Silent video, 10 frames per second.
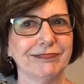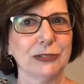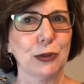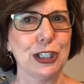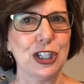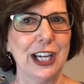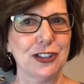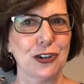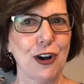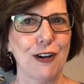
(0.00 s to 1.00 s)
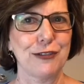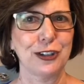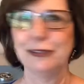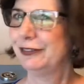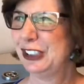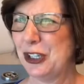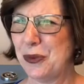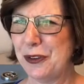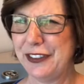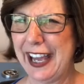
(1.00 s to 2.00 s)
reject your offer, you don't
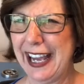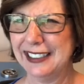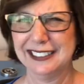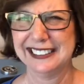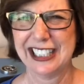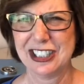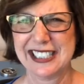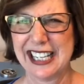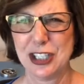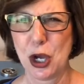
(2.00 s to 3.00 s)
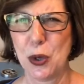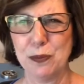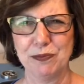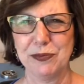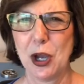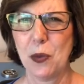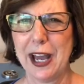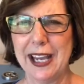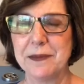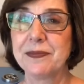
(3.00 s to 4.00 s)
want that, they just say no, no
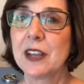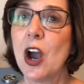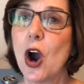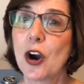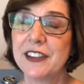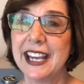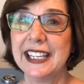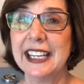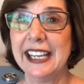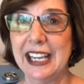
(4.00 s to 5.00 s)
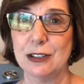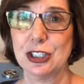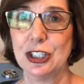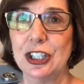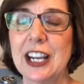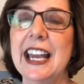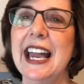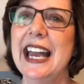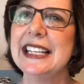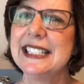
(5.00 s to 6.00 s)
way, or they can counter.
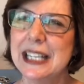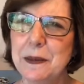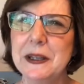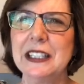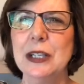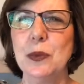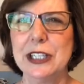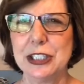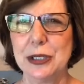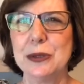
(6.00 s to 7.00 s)
And typically we do